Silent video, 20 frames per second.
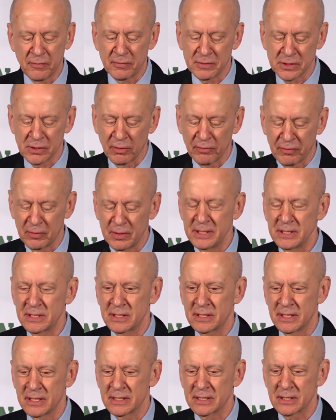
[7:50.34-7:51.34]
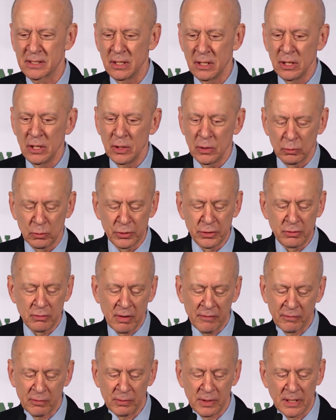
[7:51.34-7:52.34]
So for instance, will you
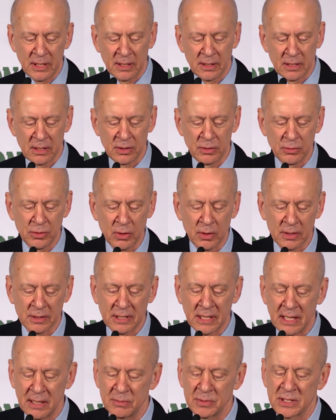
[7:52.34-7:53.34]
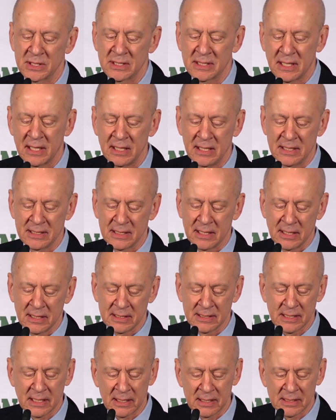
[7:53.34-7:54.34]
ever read in the New York Times a
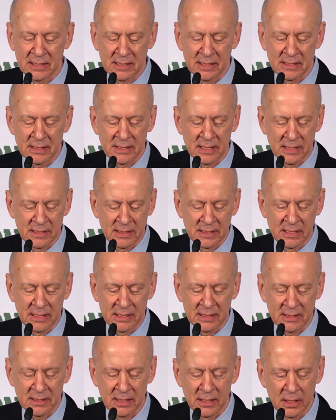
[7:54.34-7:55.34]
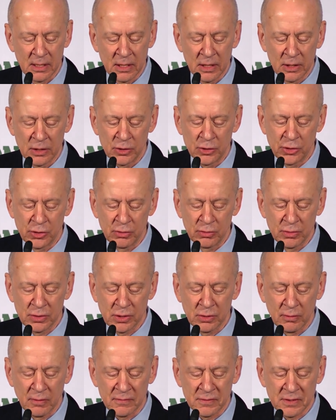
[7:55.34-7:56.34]
sentence that says this: Jews
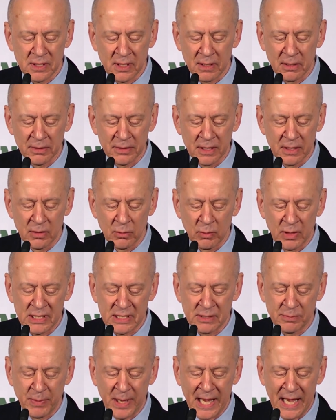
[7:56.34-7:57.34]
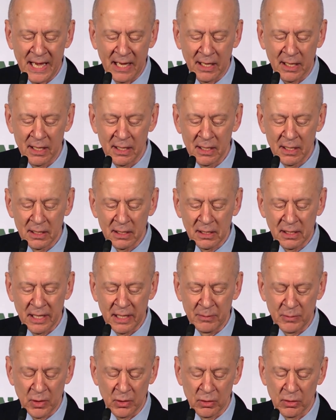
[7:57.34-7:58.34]
who have settled in the West Bank
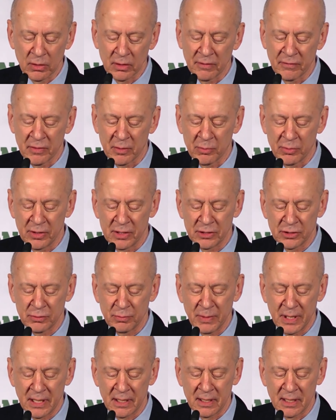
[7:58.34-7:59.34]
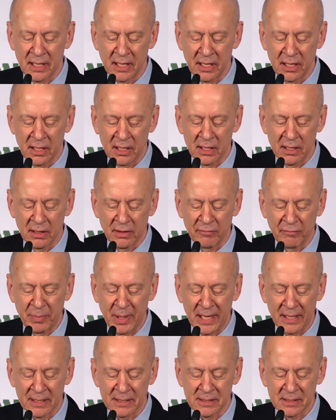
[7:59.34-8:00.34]
claim the whole of the British mandate of
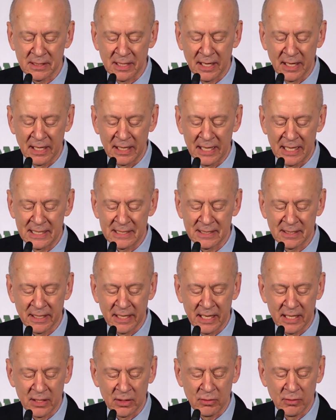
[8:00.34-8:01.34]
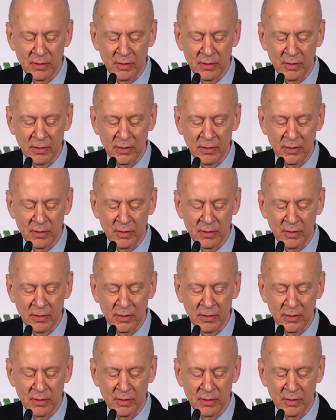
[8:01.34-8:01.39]
Palestine as land